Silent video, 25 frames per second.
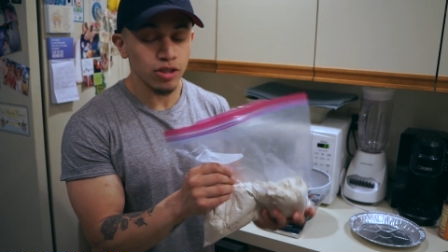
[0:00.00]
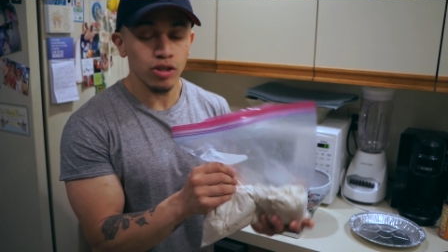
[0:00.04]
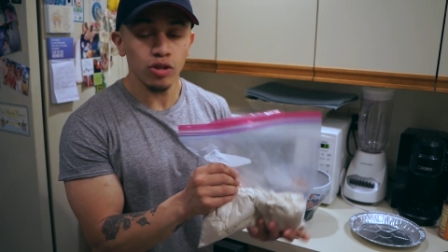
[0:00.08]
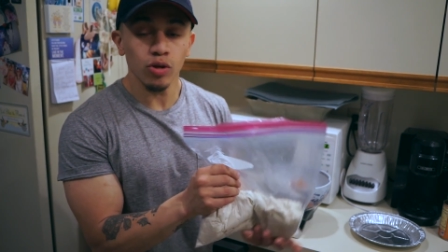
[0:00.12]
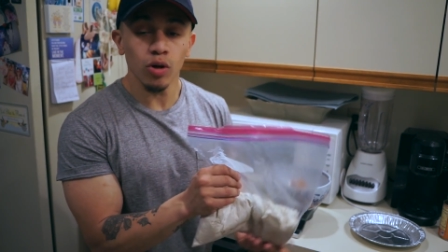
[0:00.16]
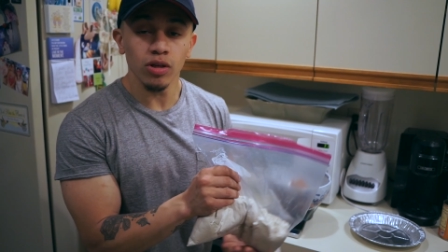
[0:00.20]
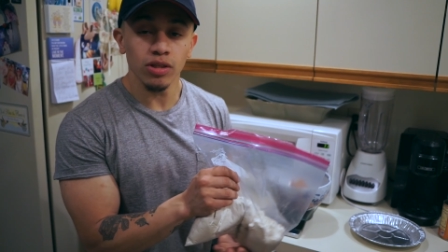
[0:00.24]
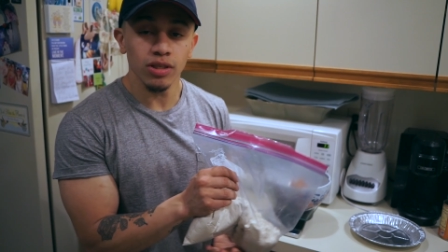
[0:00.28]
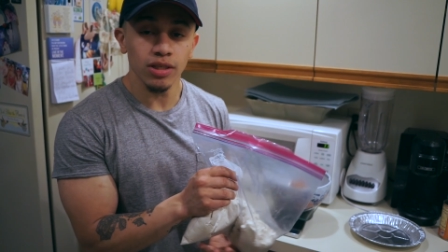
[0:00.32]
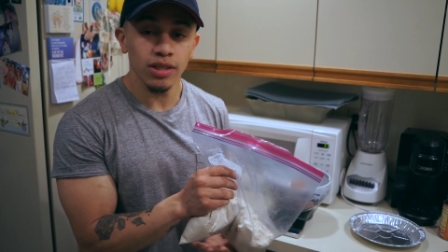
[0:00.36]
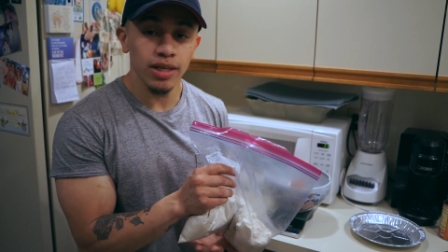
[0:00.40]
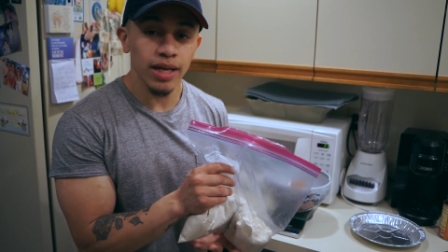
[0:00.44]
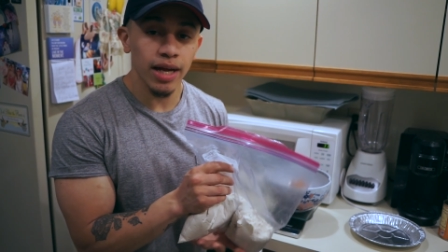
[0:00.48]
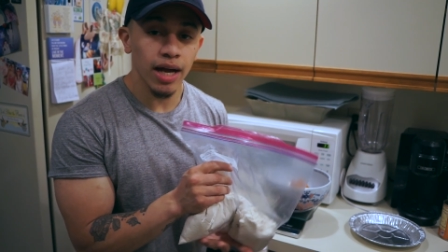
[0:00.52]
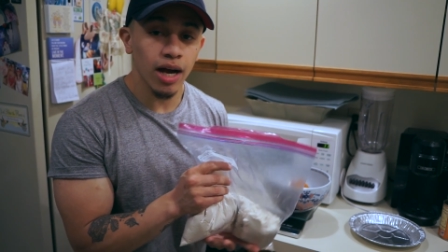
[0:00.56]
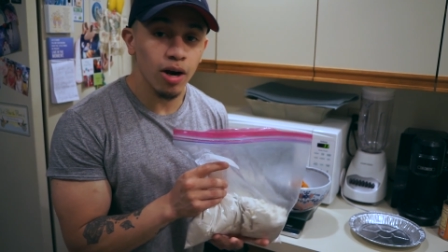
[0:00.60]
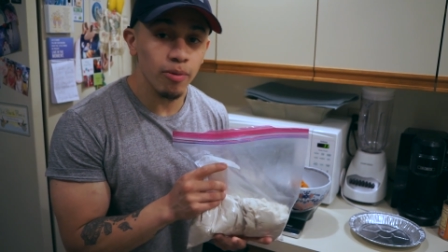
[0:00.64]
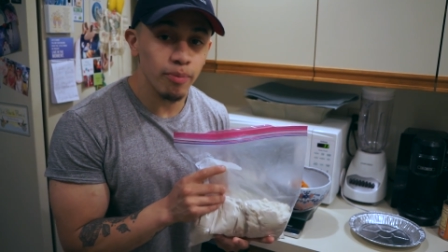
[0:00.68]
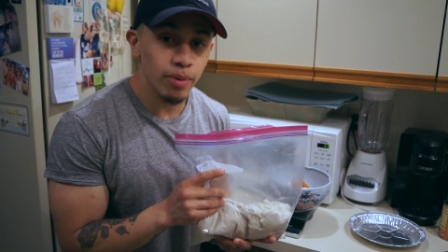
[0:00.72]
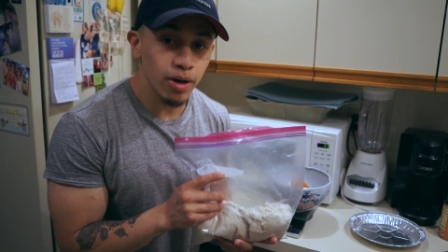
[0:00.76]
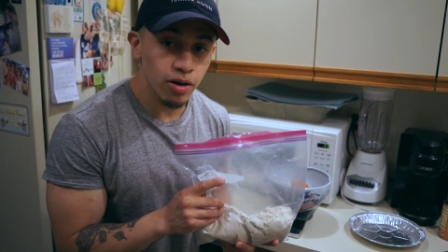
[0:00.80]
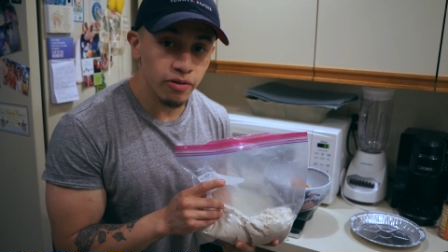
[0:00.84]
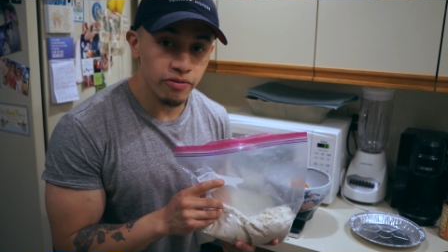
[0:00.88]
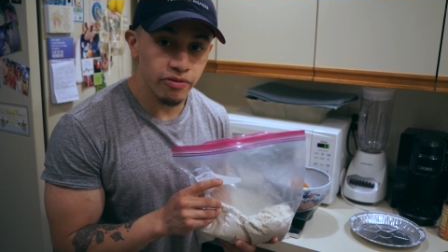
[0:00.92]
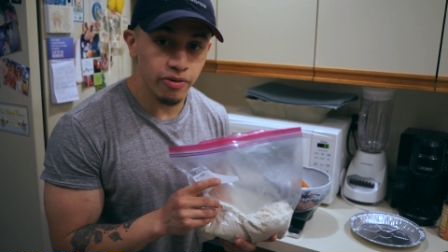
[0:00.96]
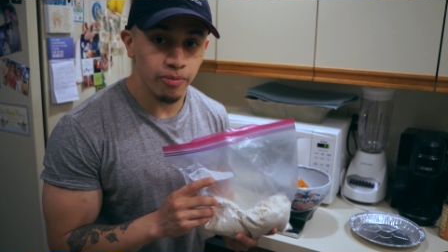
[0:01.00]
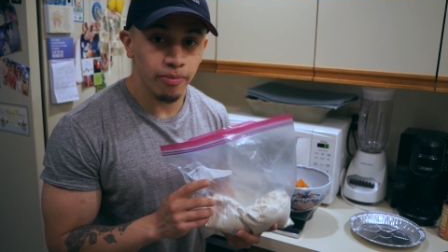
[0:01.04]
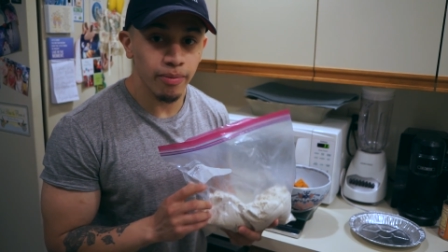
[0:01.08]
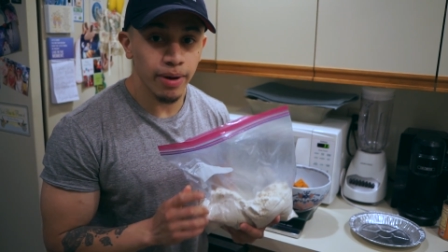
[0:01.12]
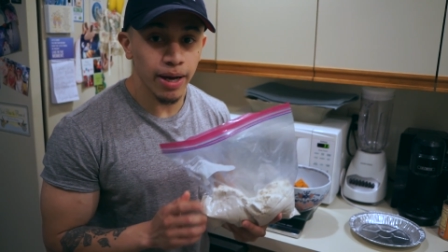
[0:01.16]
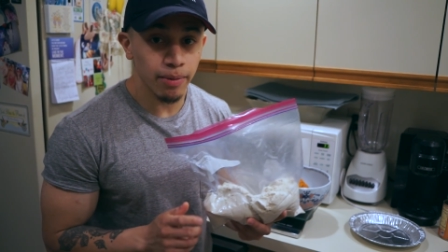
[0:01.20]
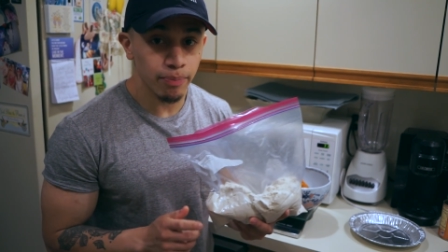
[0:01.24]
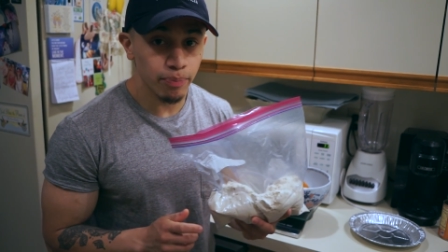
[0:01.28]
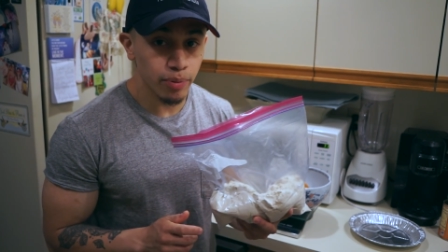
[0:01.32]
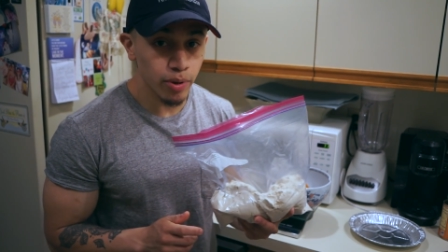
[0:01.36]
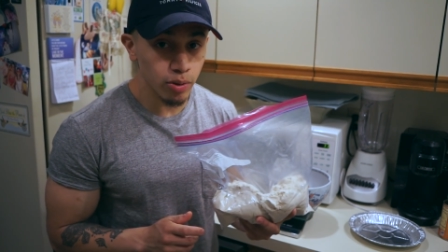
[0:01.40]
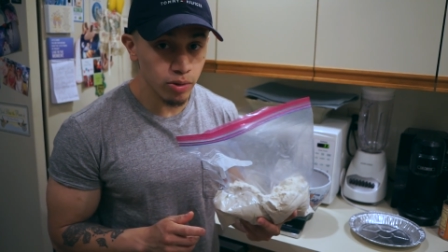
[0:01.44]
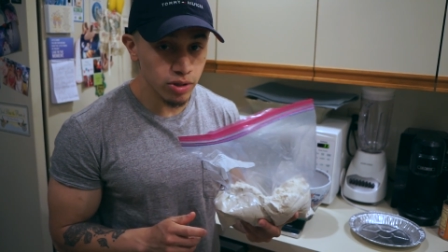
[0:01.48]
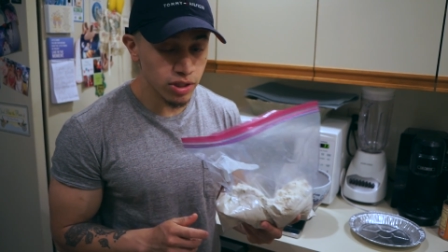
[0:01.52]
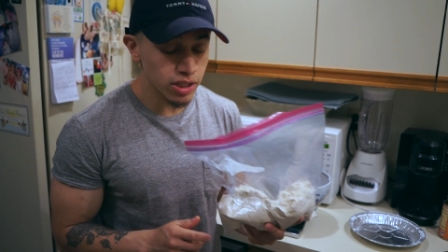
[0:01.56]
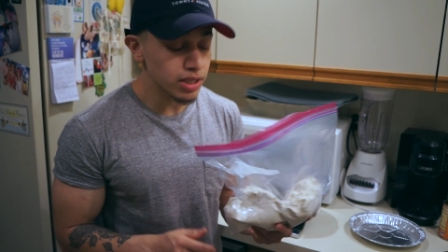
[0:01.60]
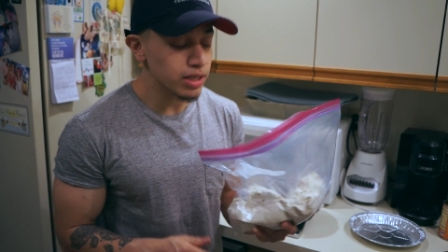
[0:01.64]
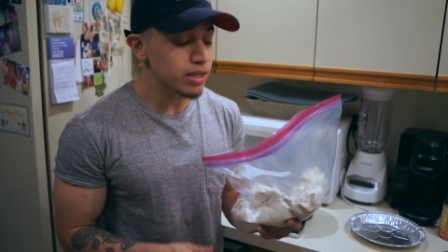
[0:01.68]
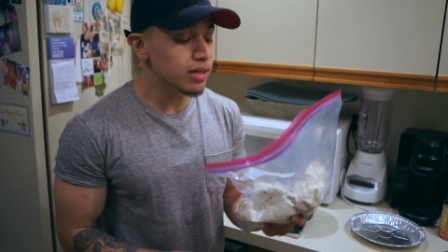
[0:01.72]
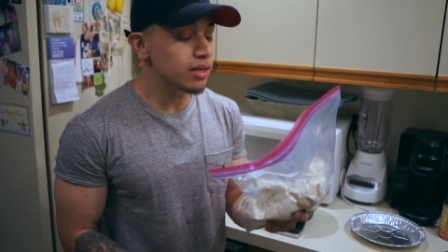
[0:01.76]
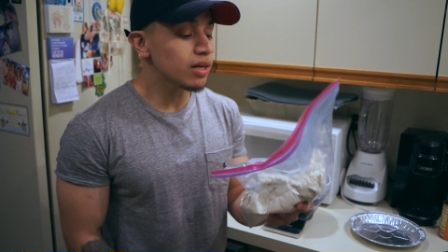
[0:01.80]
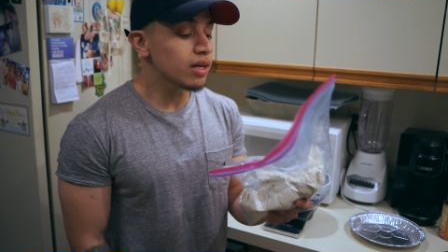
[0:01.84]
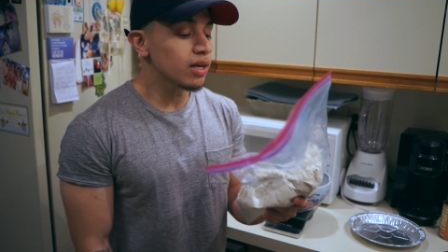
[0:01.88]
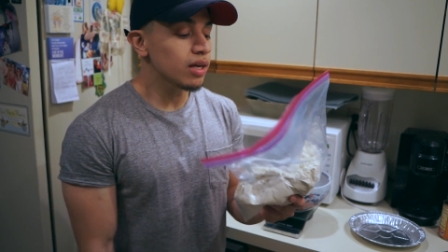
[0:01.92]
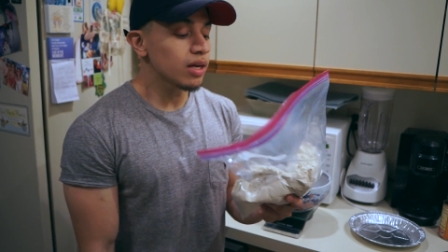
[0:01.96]
salted caramel from My
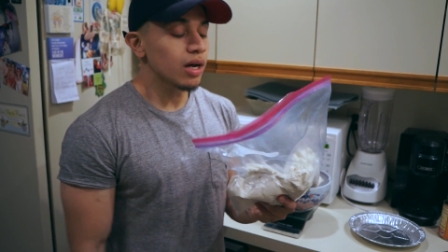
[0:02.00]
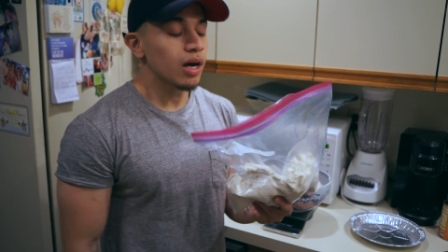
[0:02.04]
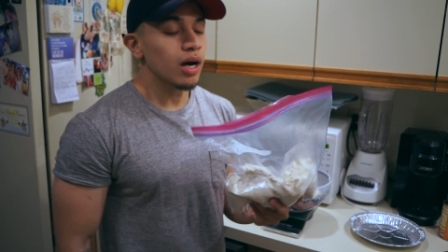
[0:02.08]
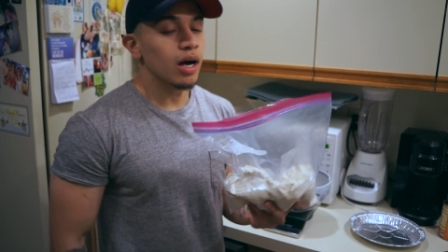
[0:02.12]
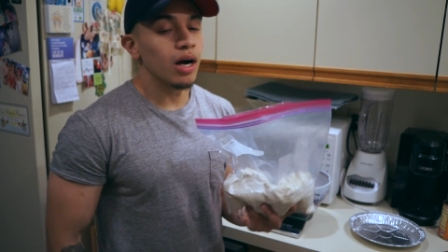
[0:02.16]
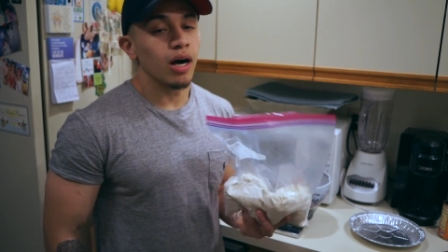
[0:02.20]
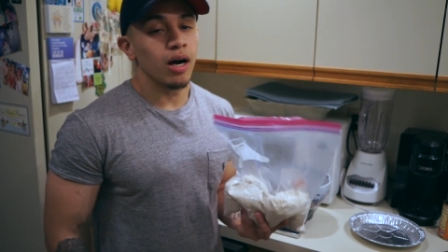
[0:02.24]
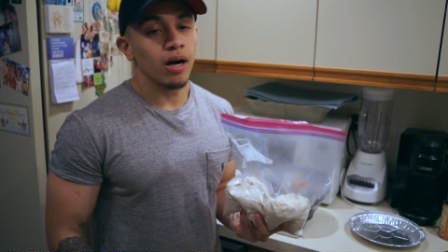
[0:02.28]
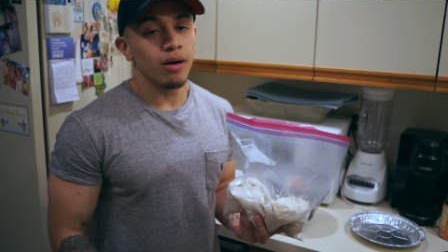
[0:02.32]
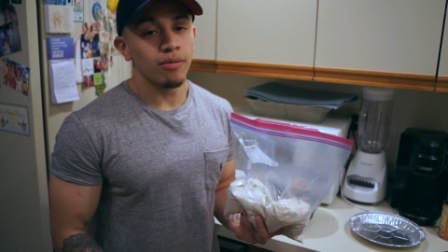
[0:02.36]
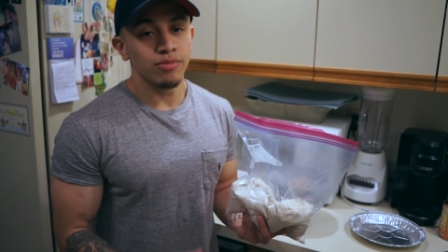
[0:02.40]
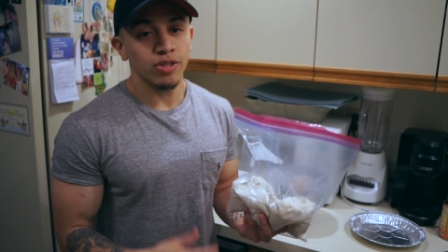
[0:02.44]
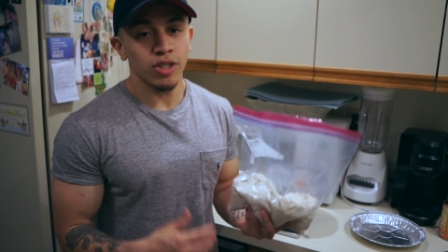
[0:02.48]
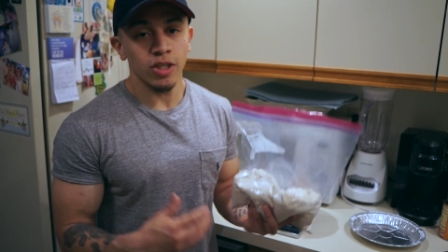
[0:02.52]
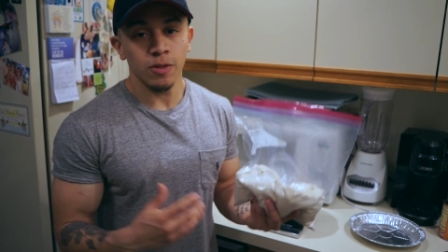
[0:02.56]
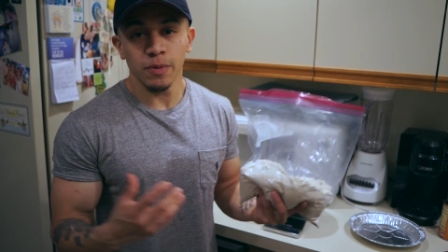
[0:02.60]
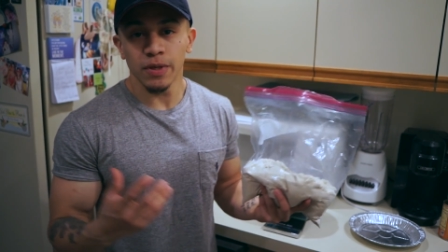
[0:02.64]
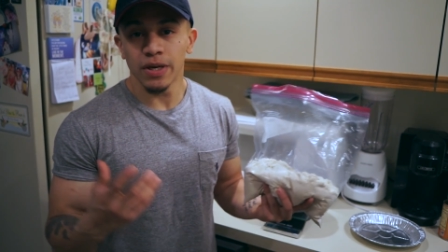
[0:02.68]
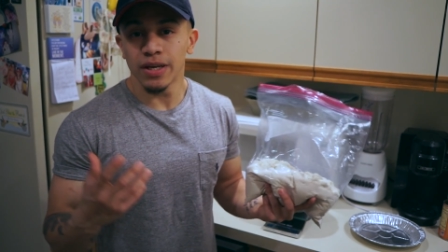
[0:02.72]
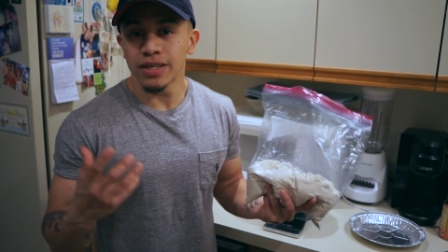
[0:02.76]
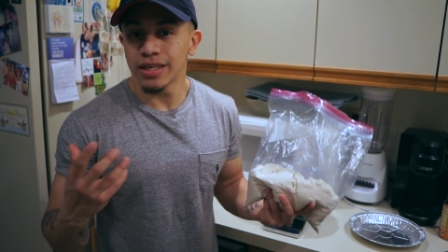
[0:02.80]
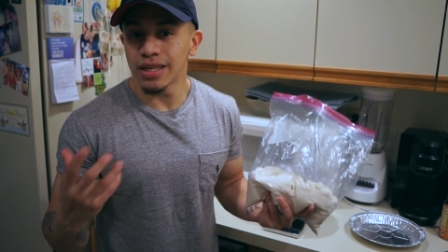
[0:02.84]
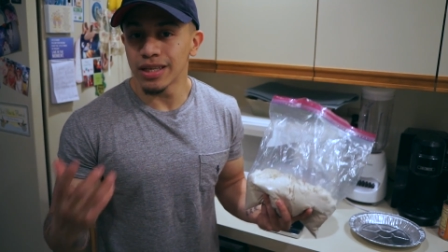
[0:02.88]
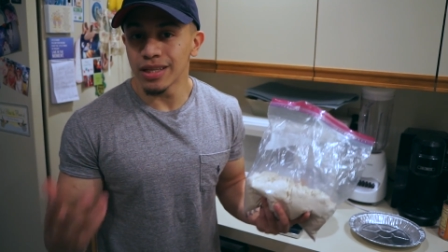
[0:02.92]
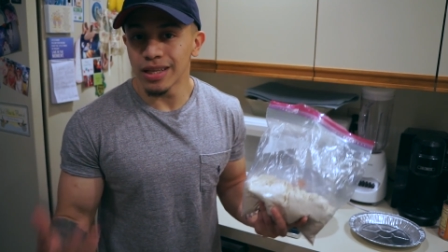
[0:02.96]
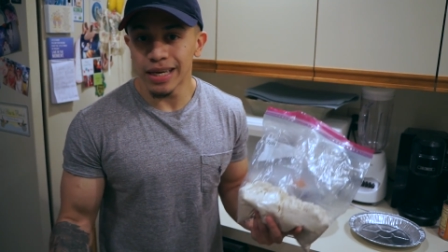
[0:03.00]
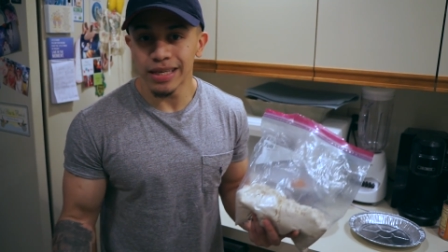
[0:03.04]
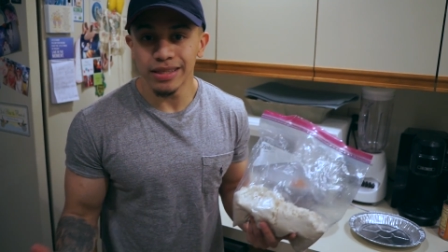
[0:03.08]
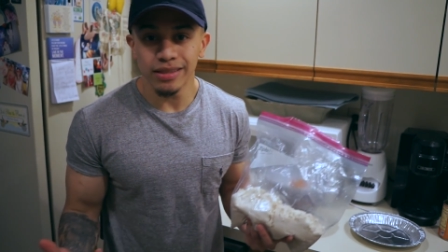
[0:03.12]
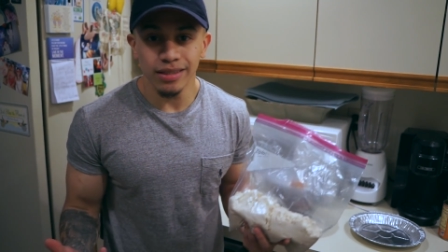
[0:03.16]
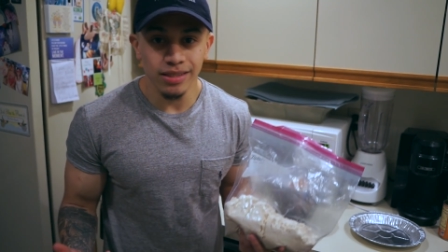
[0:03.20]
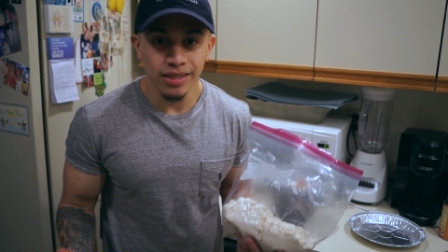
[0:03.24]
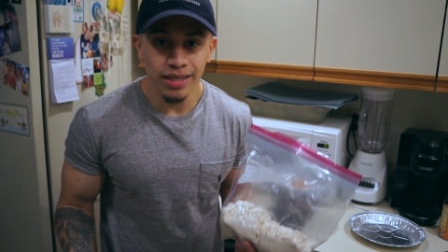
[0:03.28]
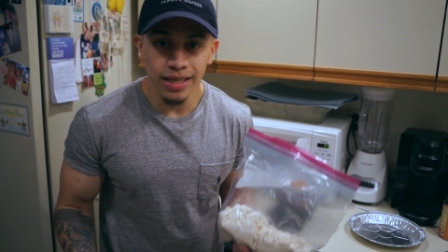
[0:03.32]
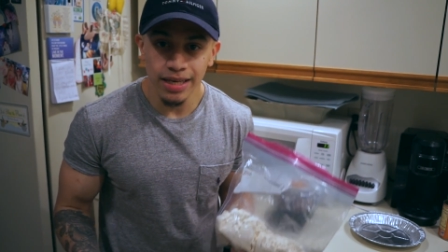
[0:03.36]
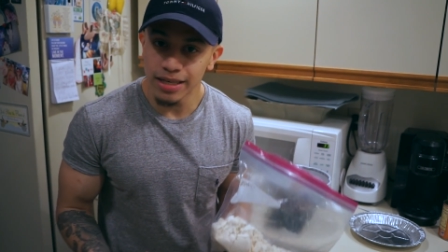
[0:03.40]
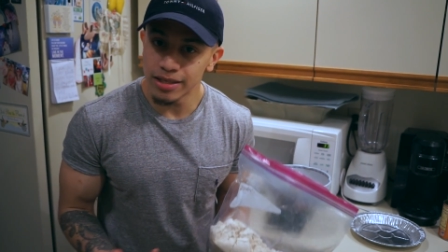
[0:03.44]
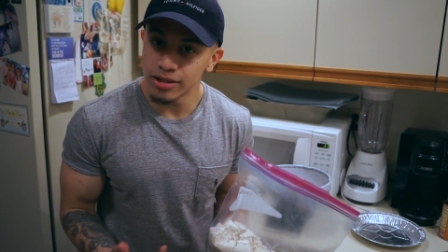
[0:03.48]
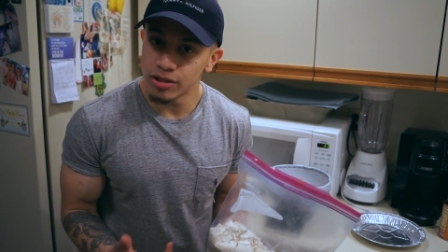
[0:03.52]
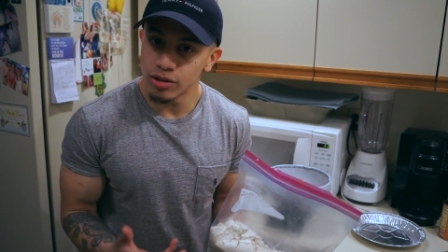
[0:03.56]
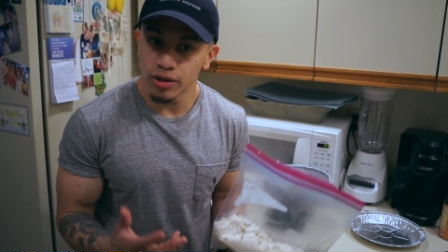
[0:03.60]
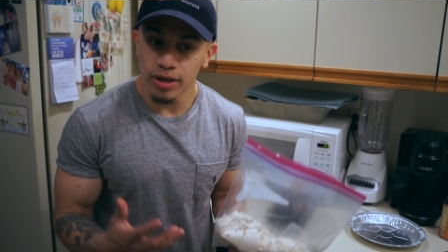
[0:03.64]
Protein, just because I like the taste.